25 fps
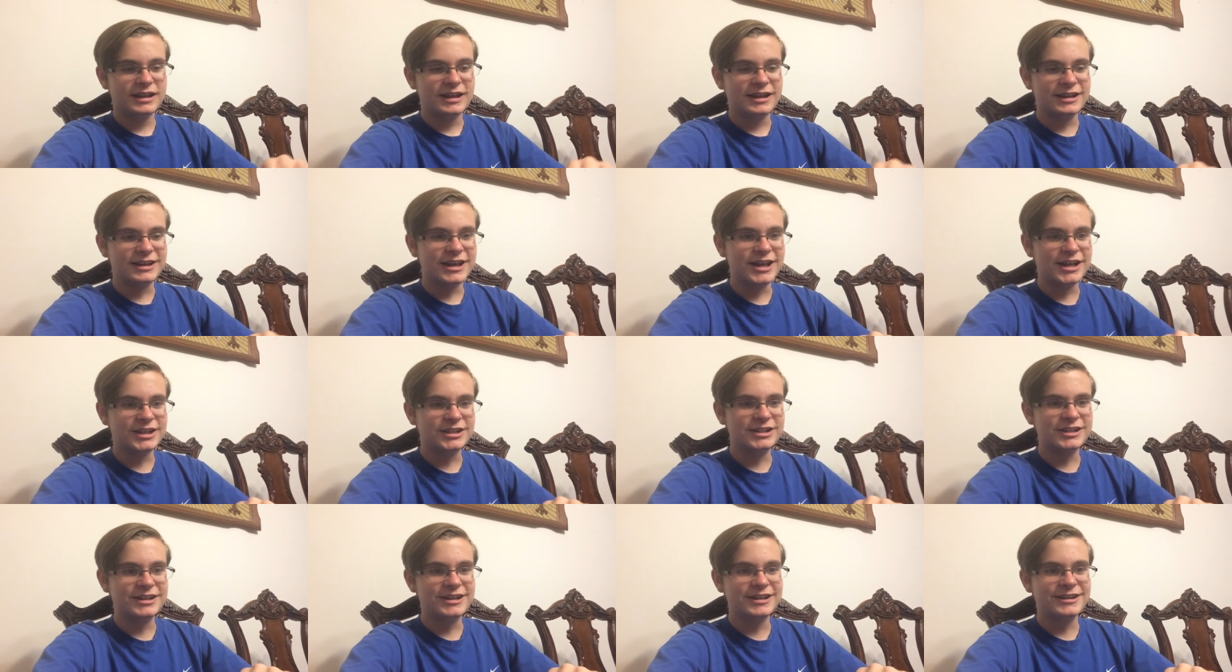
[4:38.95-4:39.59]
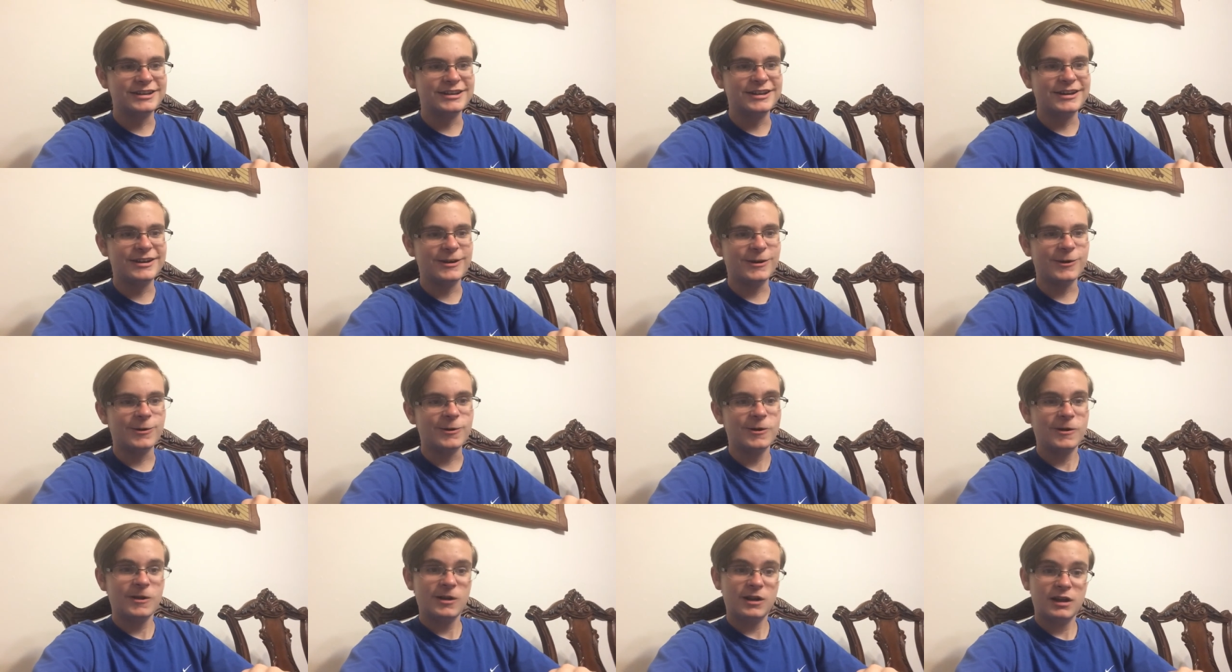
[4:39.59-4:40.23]
In case you didn't
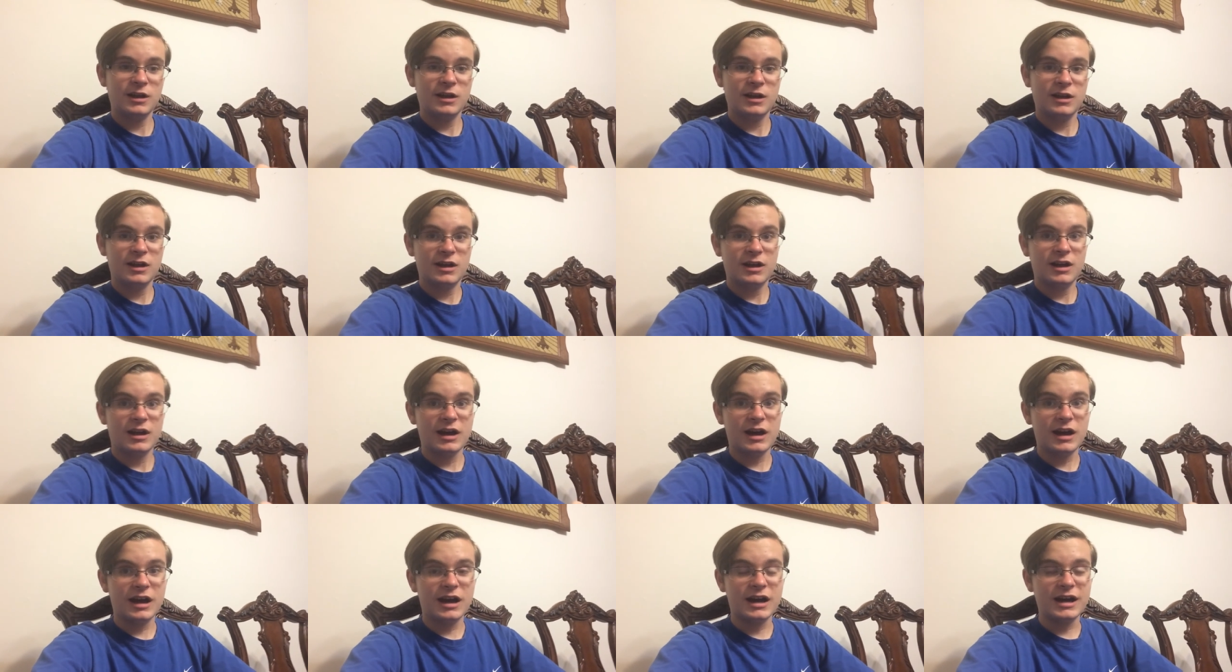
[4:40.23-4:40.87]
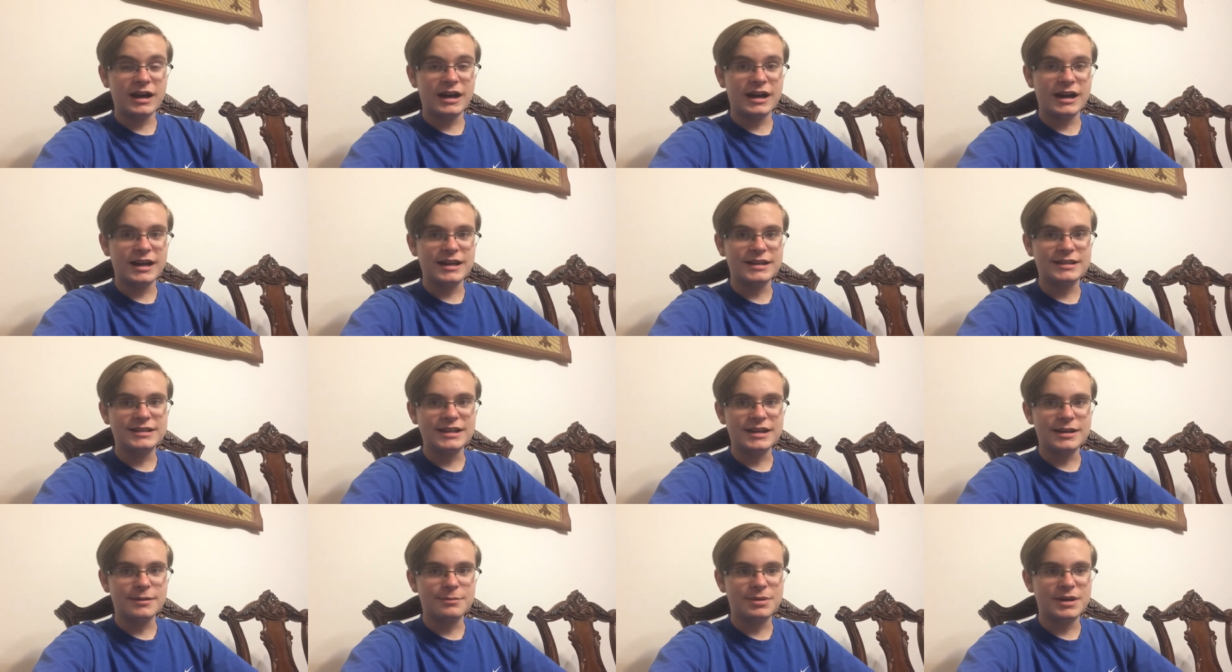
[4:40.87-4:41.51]
know, I
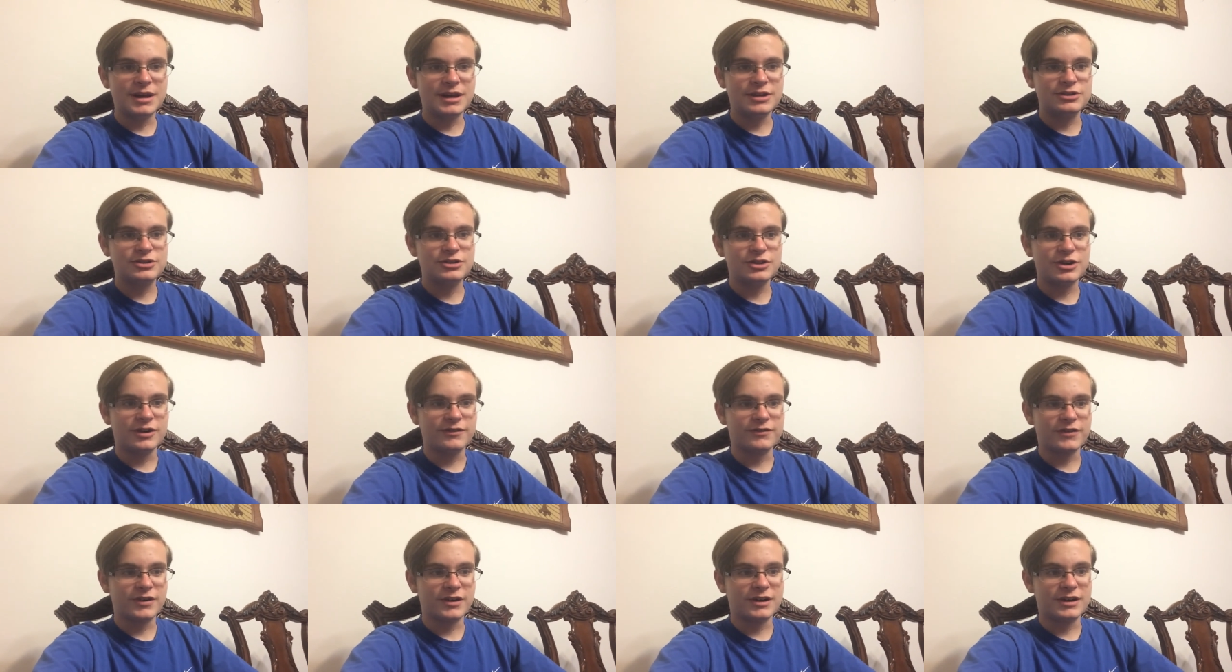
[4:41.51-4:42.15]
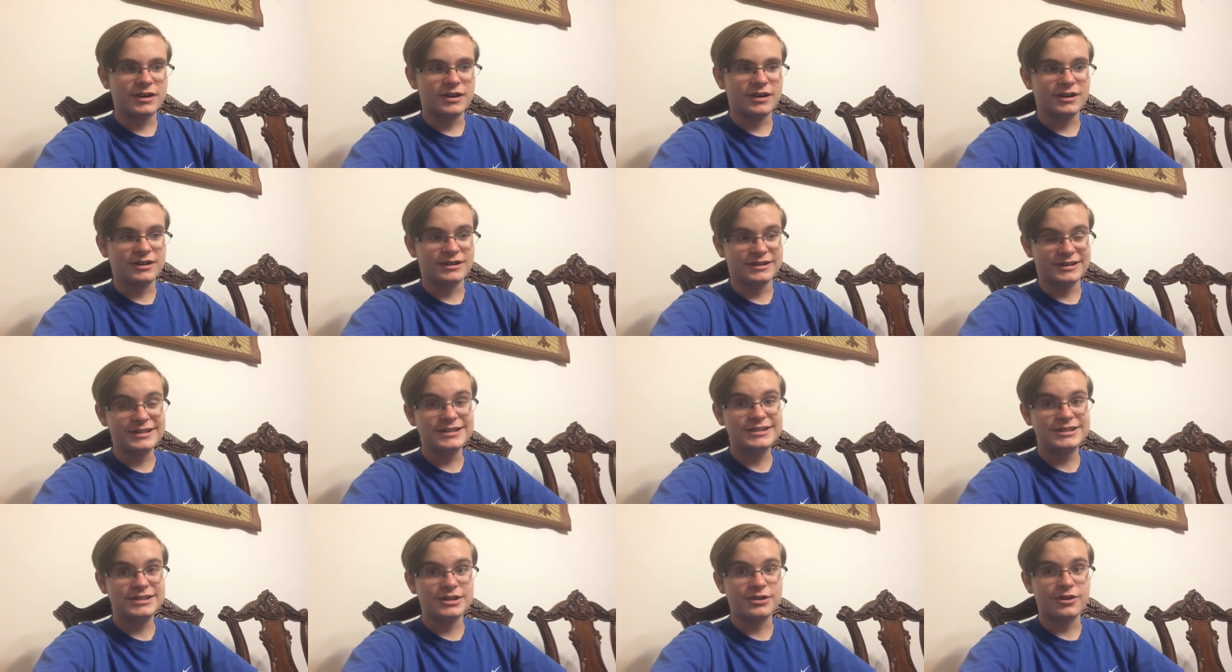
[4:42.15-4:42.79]
did a picture of uh, on
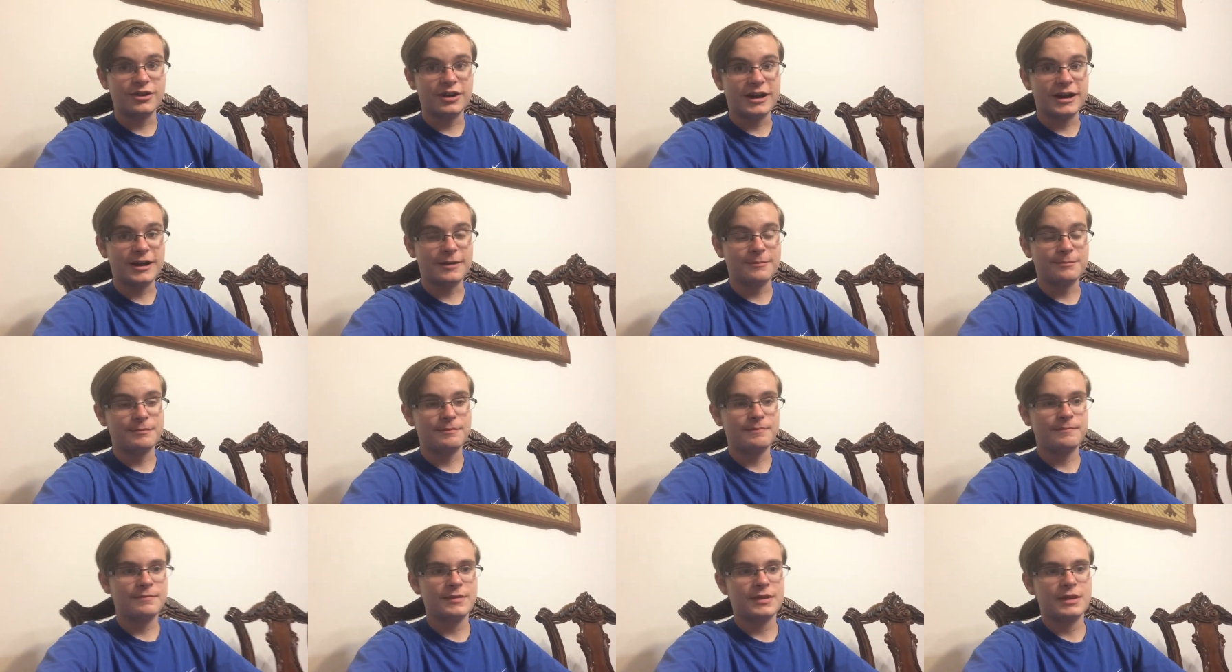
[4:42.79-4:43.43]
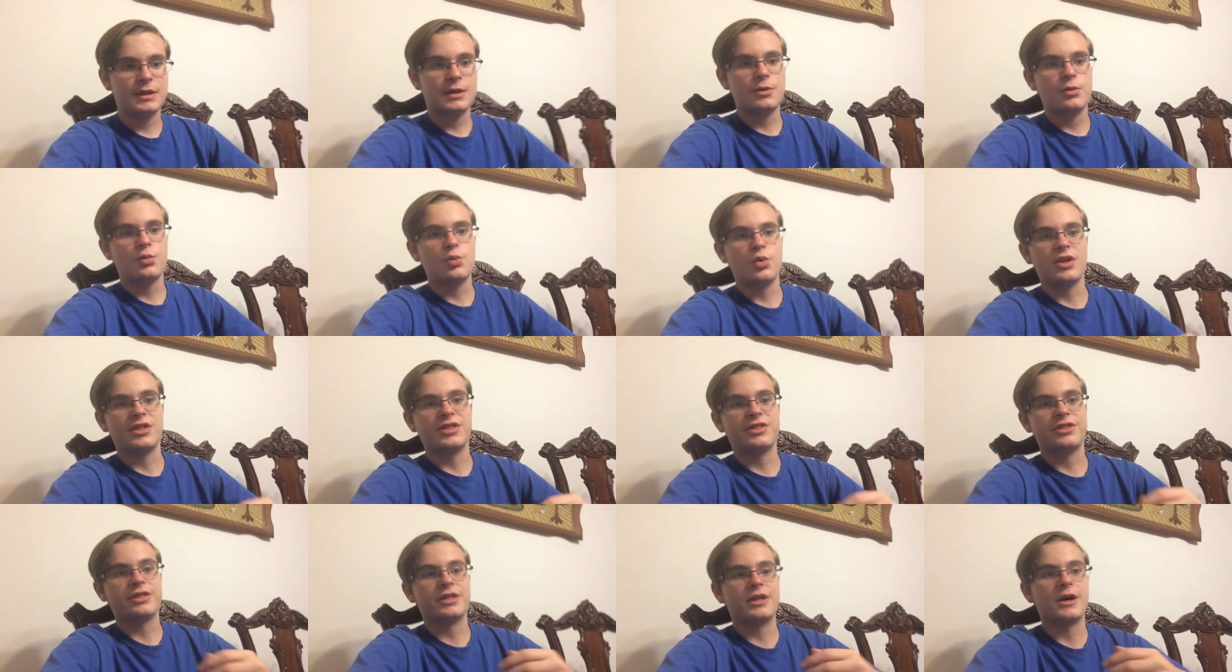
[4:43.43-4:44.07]
Instagram
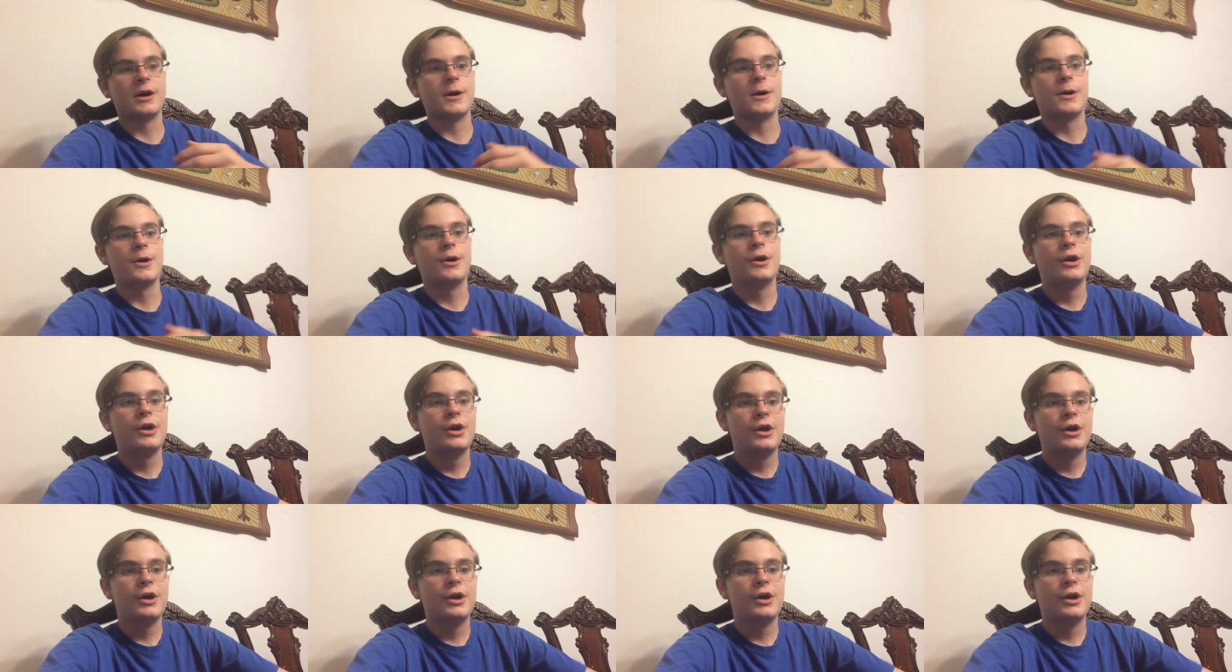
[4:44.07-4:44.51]
with uh,